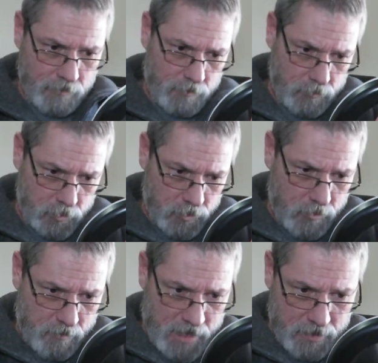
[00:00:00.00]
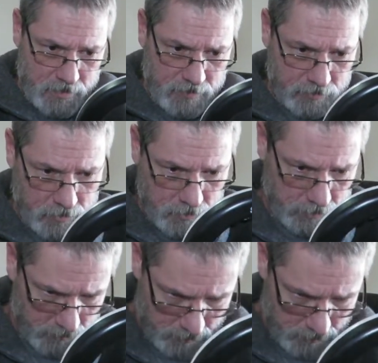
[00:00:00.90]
Well, sure, make it difficult.